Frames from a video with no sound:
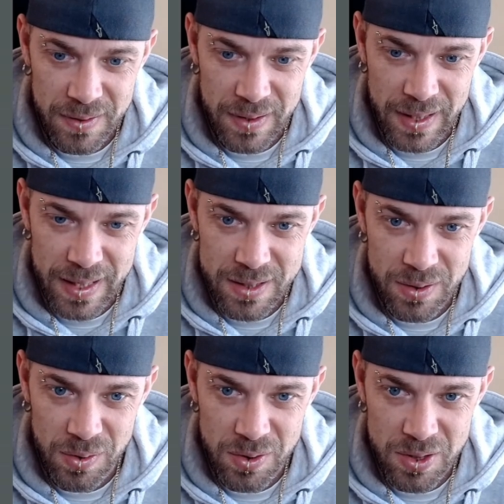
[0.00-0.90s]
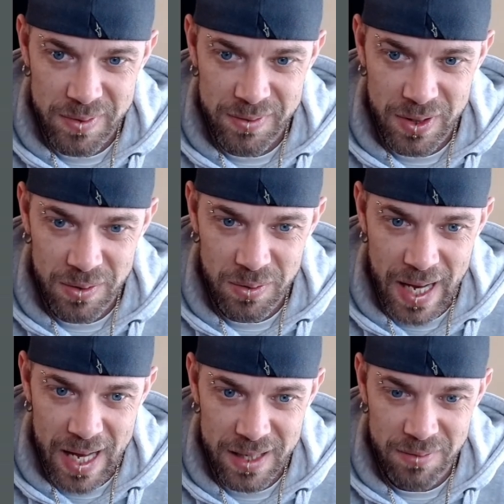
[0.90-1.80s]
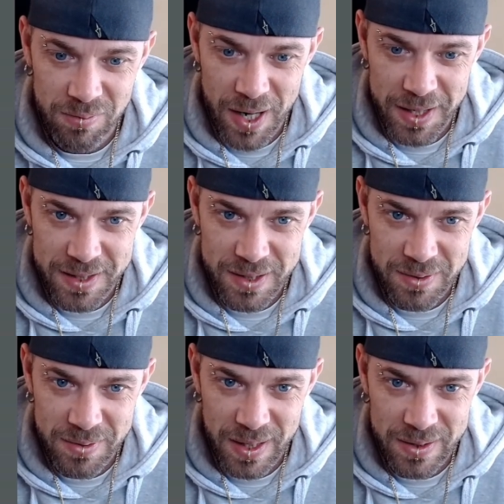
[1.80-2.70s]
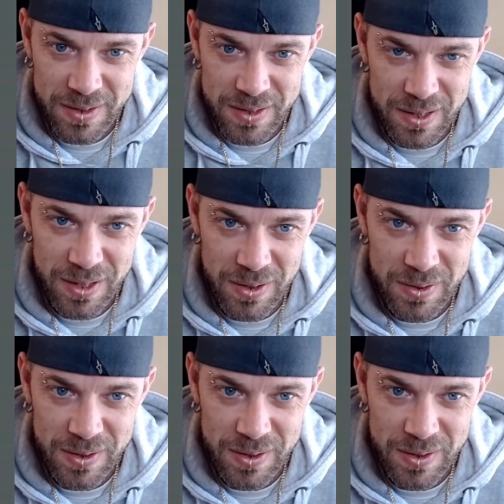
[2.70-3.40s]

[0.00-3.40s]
That is awesome. You've got little landing rudders as well. That's cool.